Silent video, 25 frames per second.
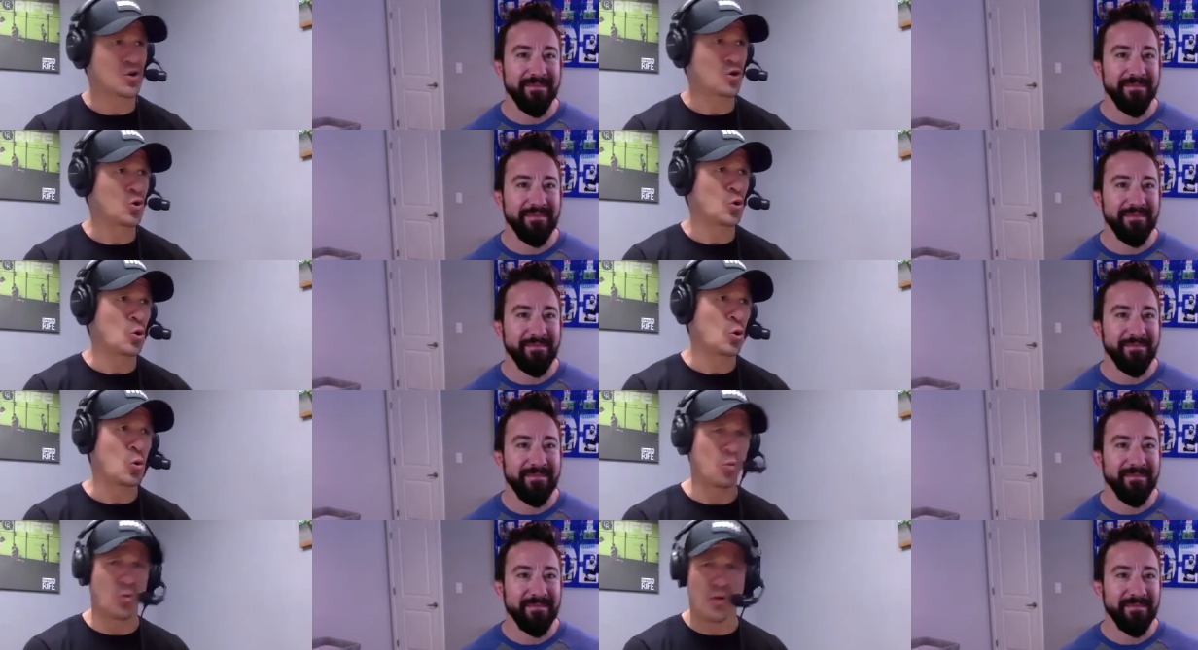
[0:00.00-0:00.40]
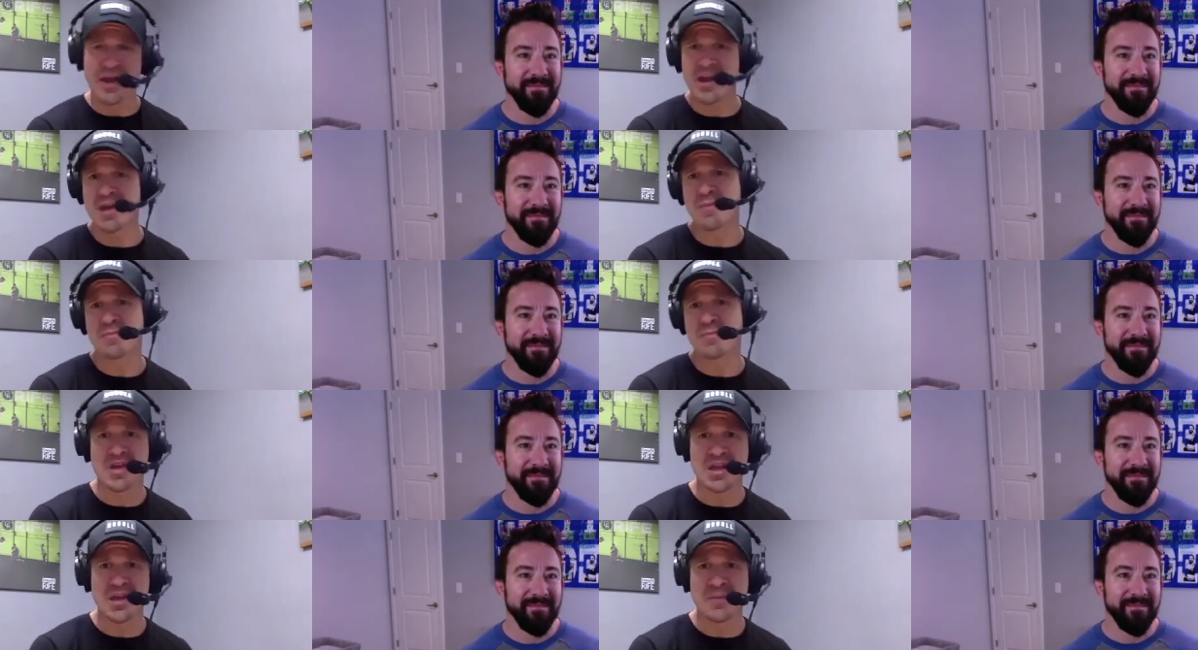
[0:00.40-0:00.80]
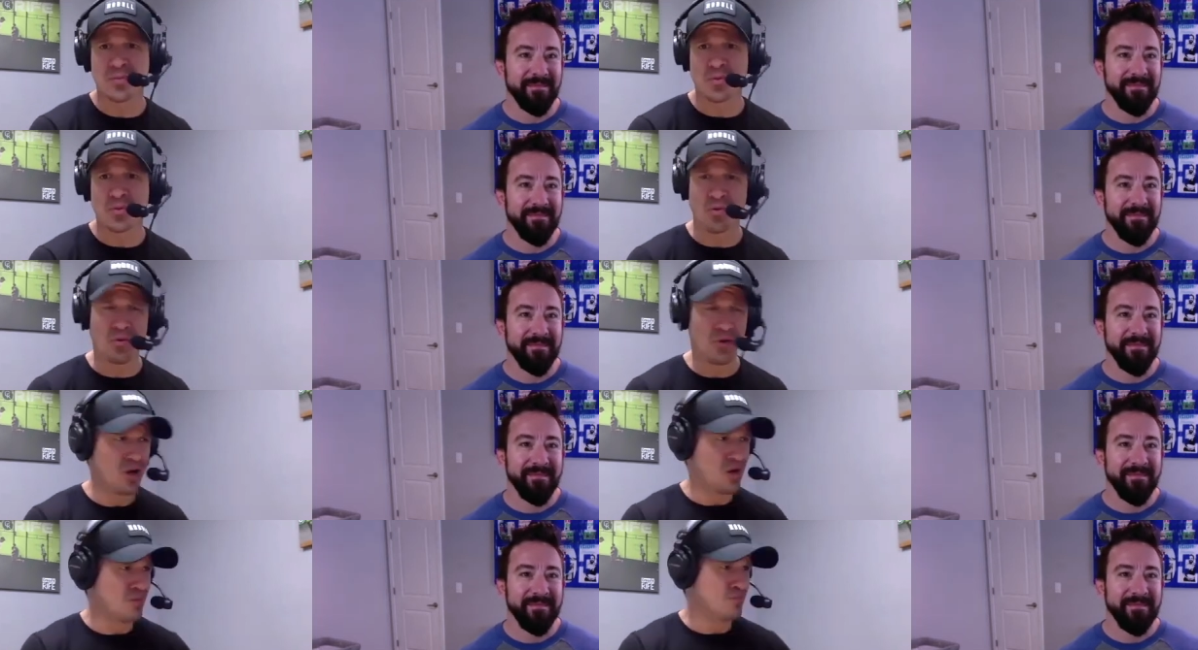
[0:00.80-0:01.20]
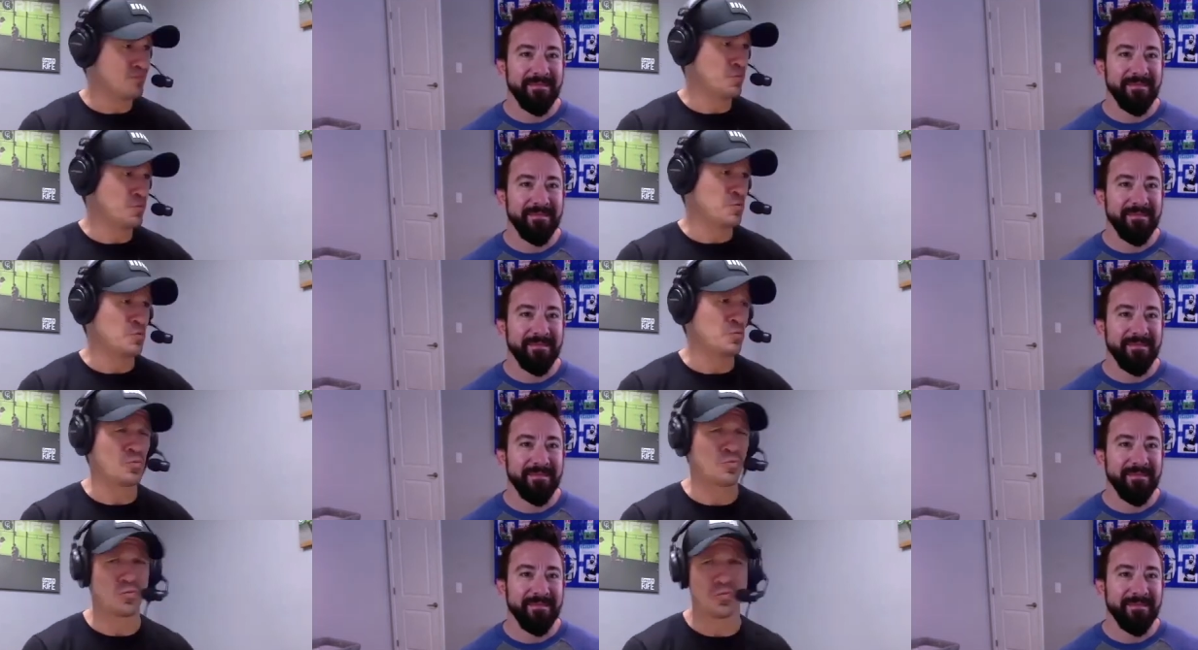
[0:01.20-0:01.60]
Speaker 1: great people, but
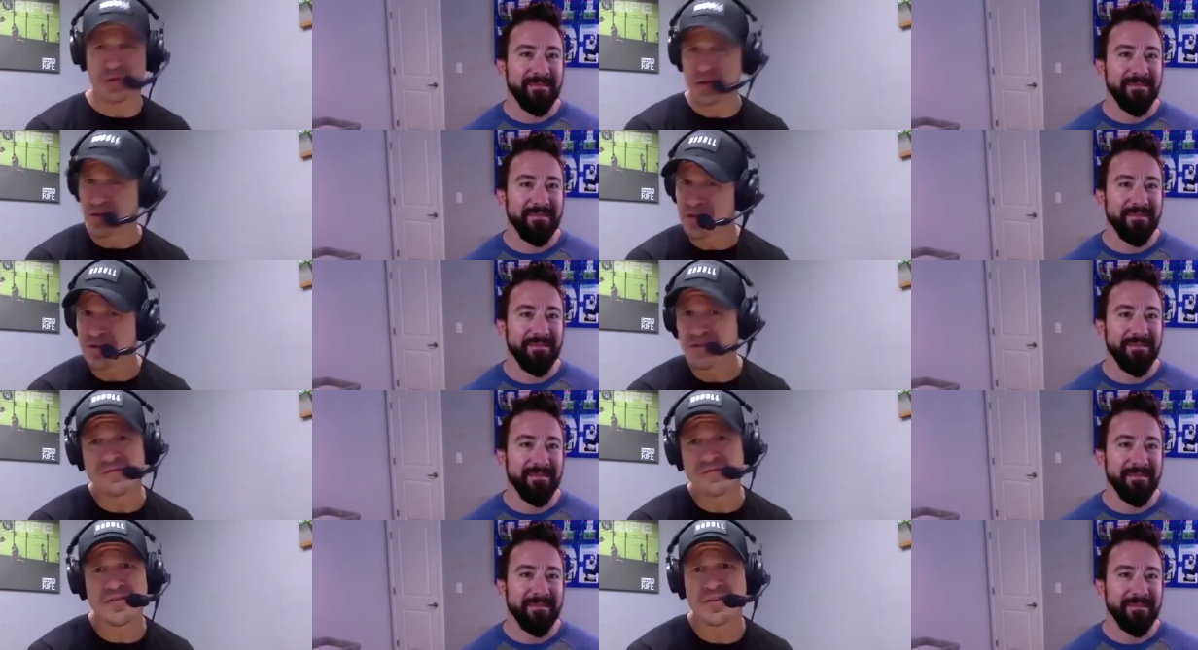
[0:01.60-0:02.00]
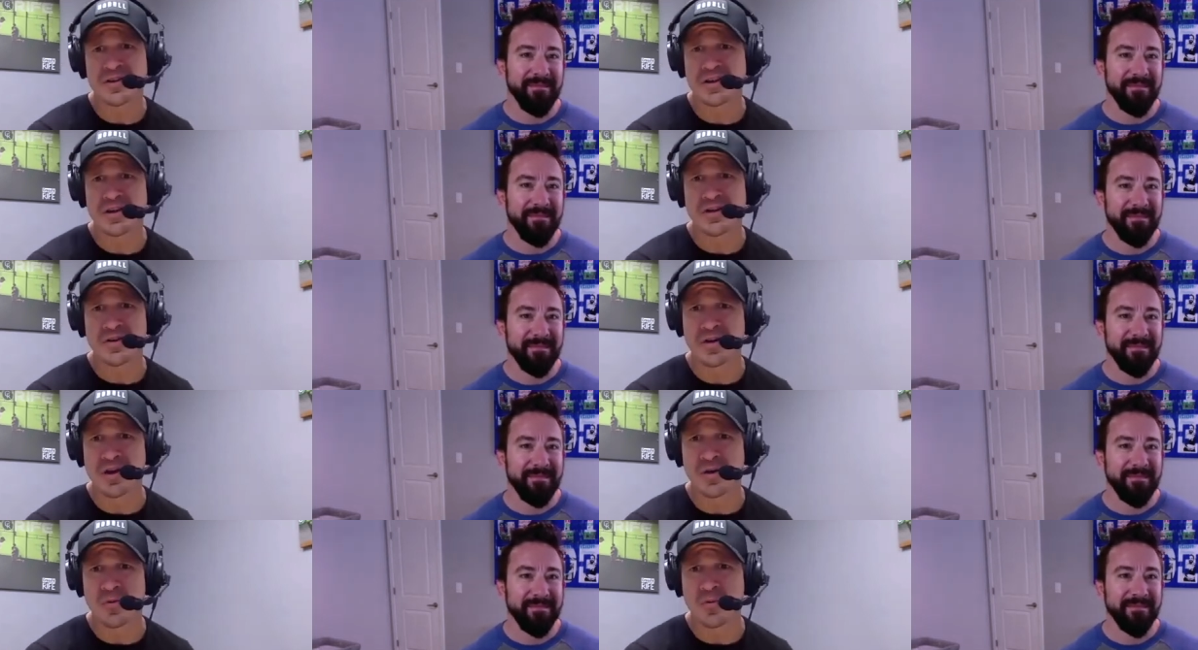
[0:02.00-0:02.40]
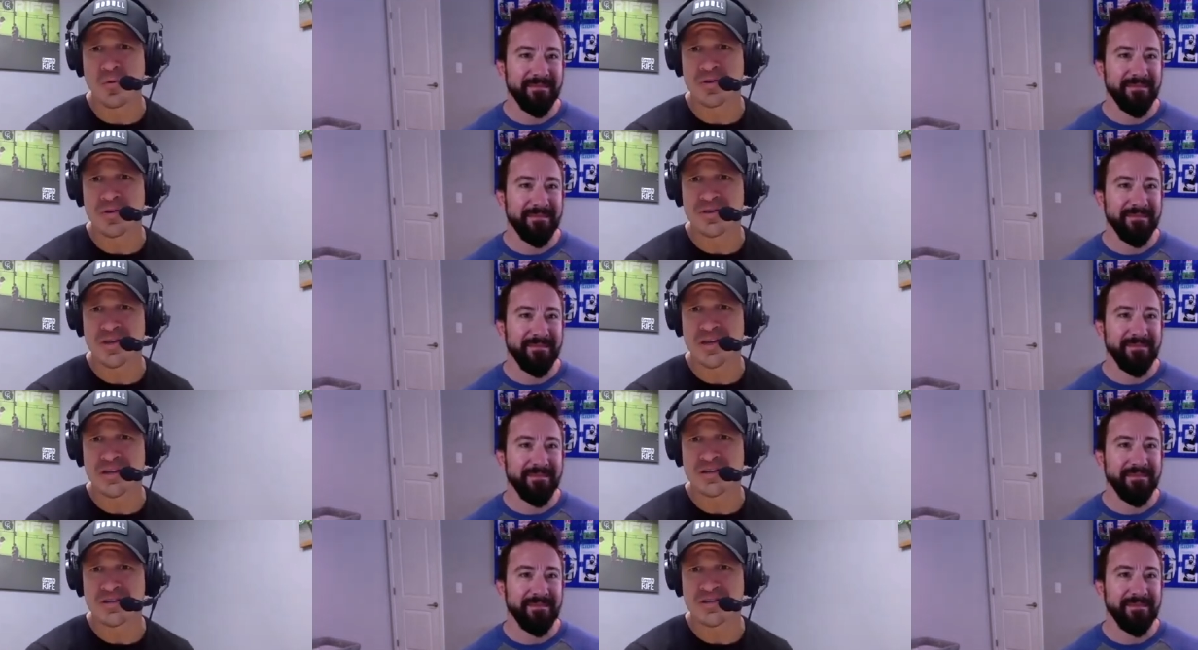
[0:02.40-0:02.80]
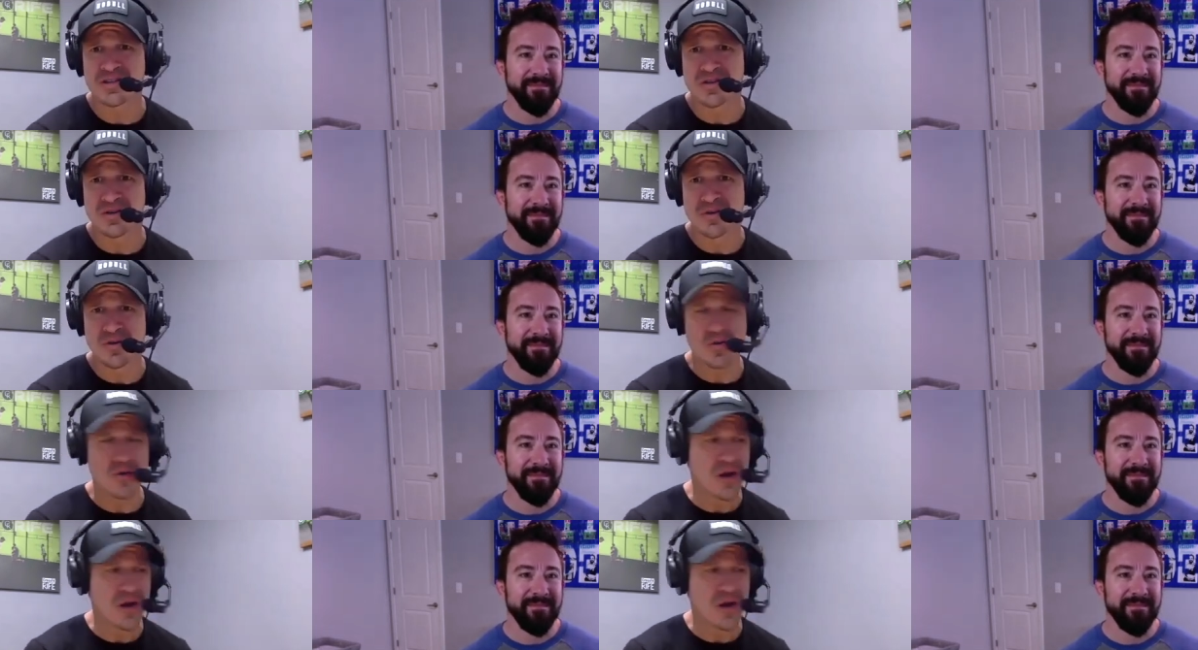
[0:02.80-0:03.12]
really fucking good at what they do.